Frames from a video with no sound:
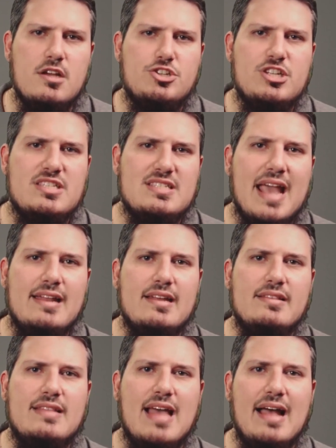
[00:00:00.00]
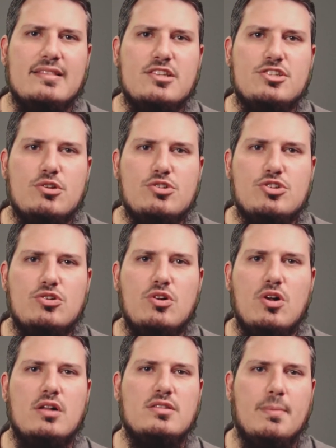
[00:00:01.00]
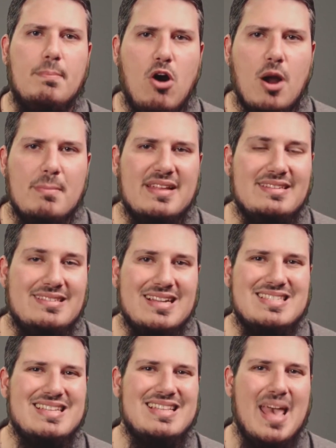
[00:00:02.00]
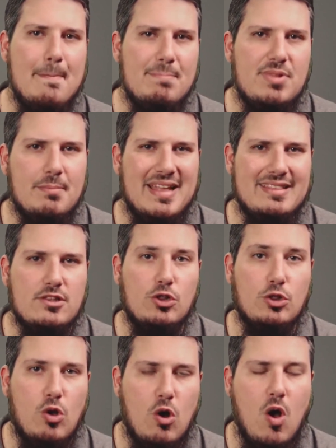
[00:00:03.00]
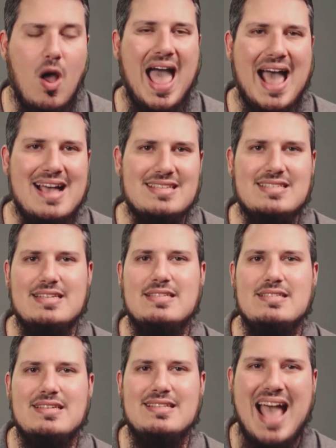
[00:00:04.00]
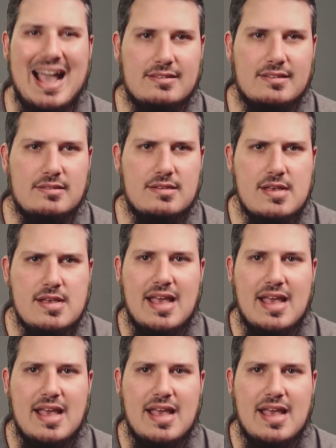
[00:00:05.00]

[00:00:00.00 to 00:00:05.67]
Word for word: She stated that the social department doesn't implement the law as it's enacted,